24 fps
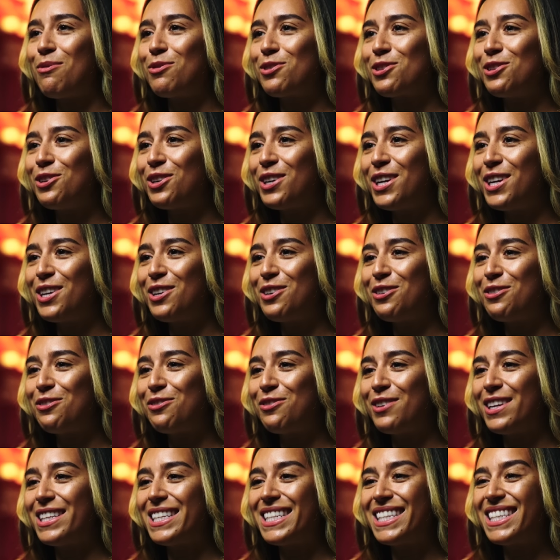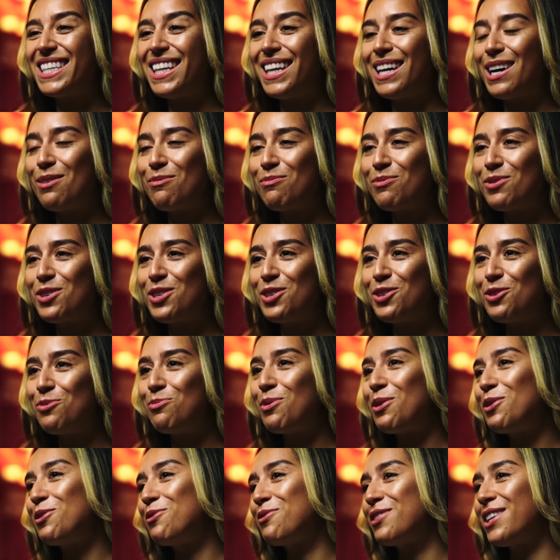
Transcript: was lucky enough, and still am, to do both